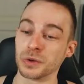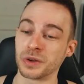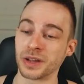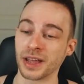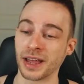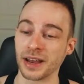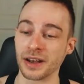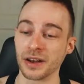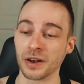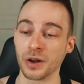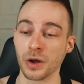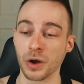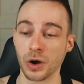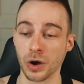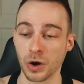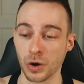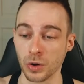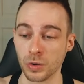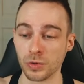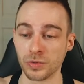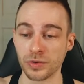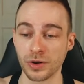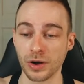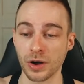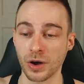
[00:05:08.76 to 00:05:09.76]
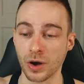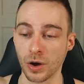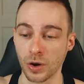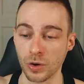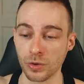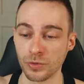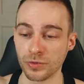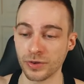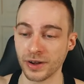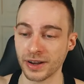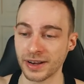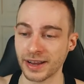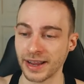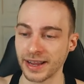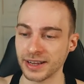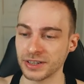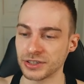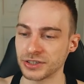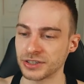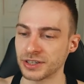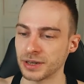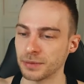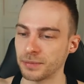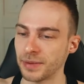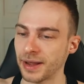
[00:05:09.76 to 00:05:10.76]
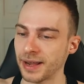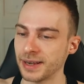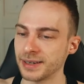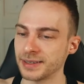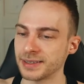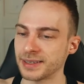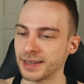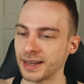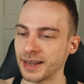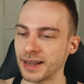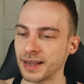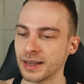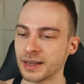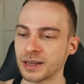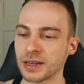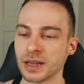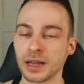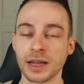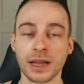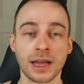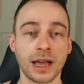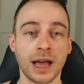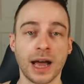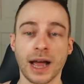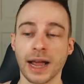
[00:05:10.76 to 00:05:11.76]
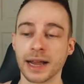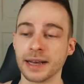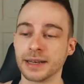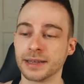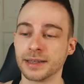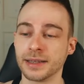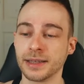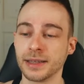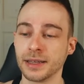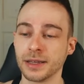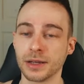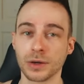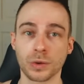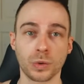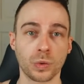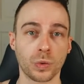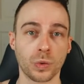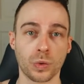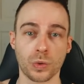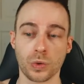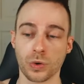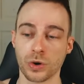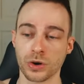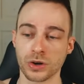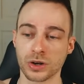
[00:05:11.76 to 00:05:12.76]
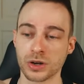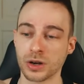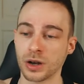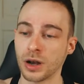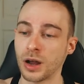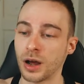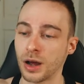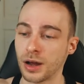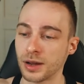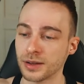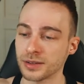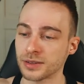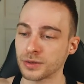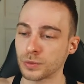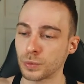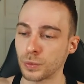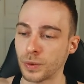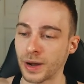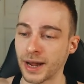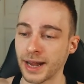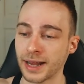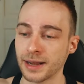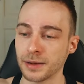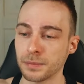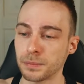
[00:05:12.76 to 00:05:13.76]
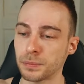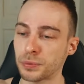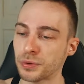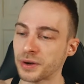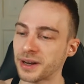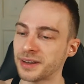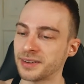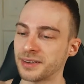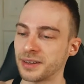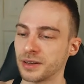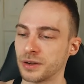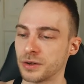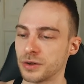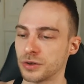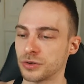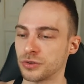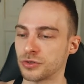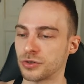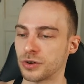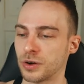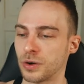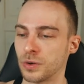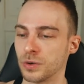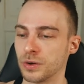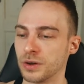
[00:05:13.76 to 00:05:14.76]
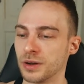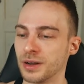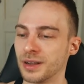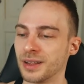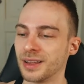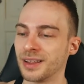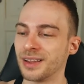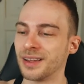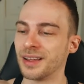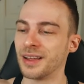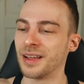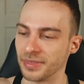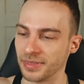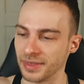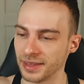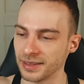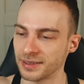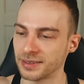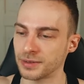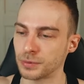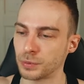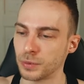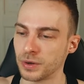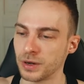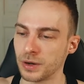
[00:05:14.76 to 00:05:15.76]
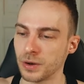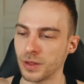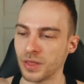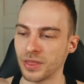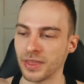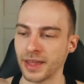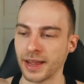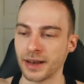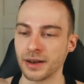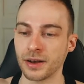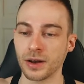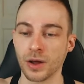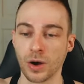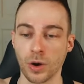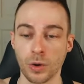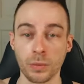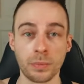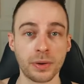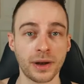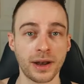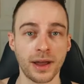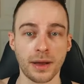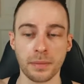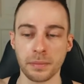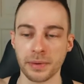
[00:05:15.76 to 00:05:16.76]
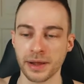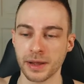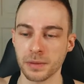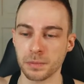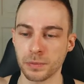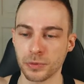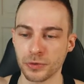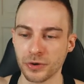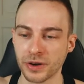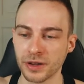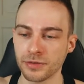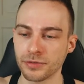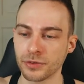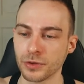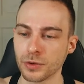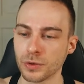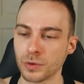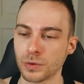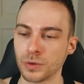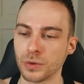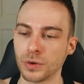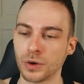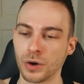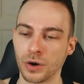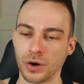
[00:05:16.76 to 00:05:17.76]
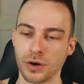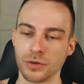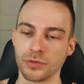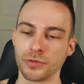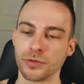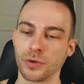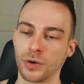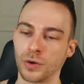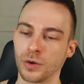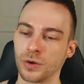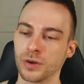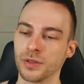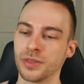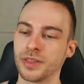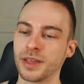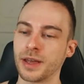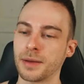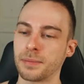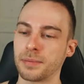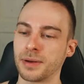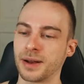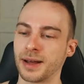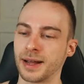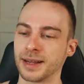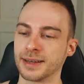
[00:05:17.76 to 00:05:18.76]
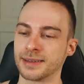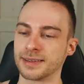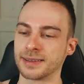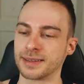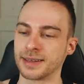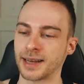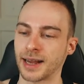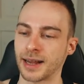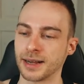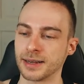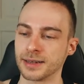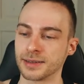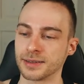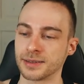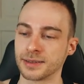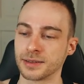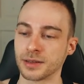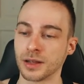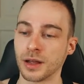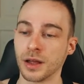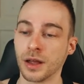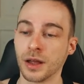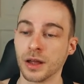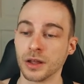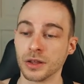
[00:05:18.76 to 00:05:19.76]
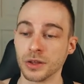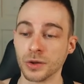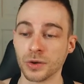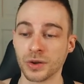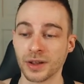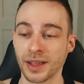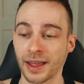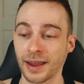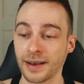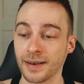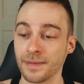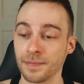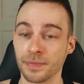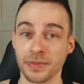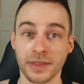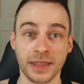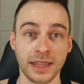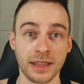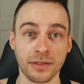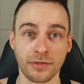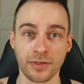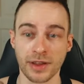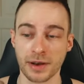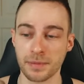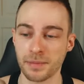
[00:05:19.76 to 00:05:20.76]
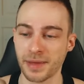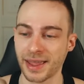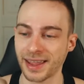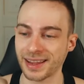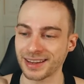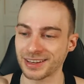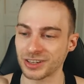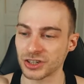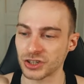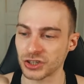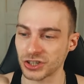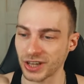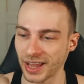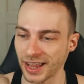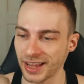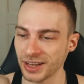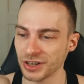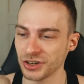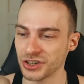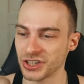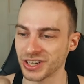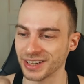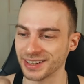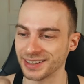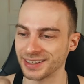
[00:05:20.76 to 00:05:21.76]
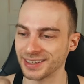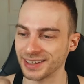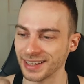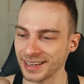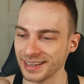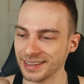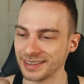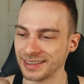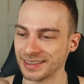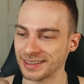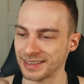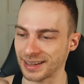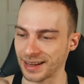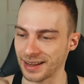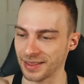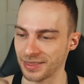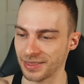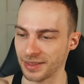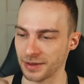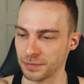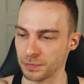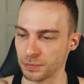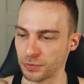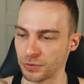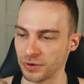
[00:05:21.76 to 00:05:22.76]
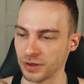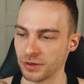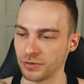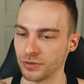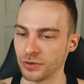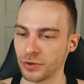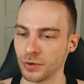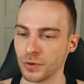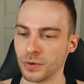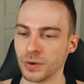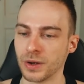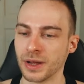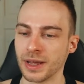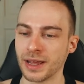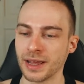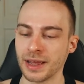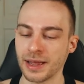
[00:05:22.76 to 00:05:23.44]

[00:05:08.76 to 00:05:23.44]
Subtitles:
can hover over an HTML tag, ID or class while pressing Ctrl. This will then open up a preview of all the applied styles. You can even make changes inside that preview